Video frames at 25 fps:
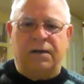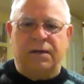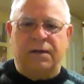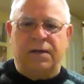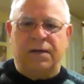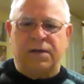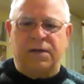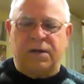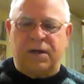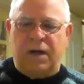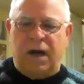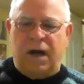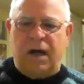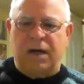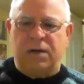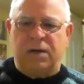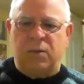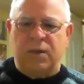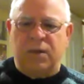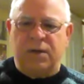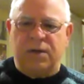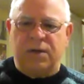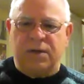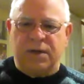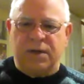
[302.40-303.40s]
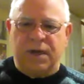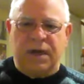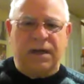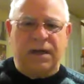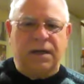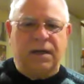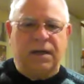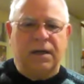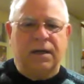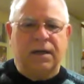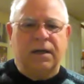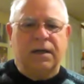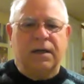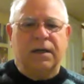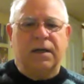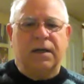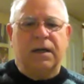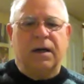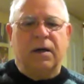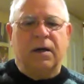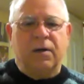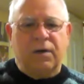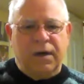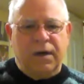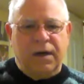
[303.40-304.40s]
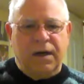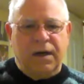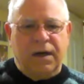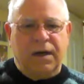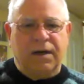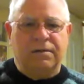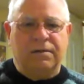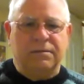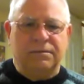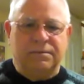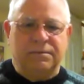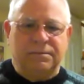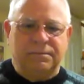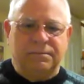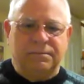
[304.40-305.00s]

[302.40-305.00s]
and this God would say, okay,